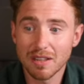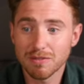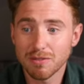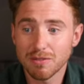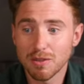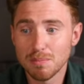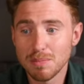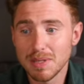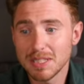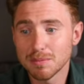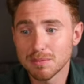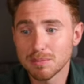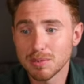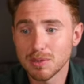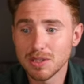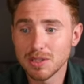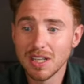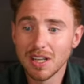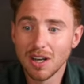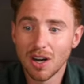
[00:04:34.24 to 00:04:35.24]
a
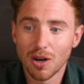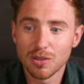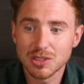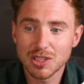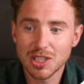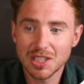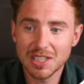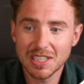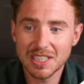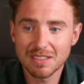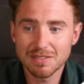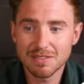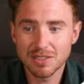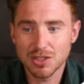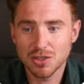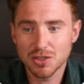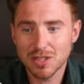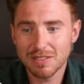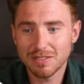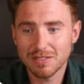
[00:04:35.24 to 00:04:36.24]
formidable alternative to
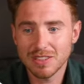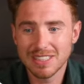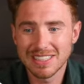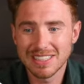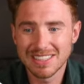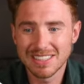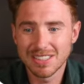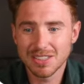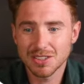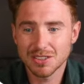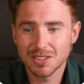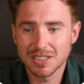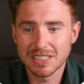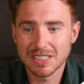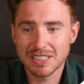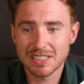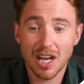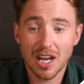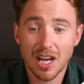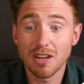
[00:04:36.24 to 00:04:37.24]
travel
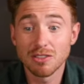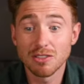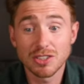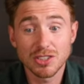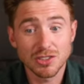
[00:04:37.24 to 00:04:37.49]
industry's current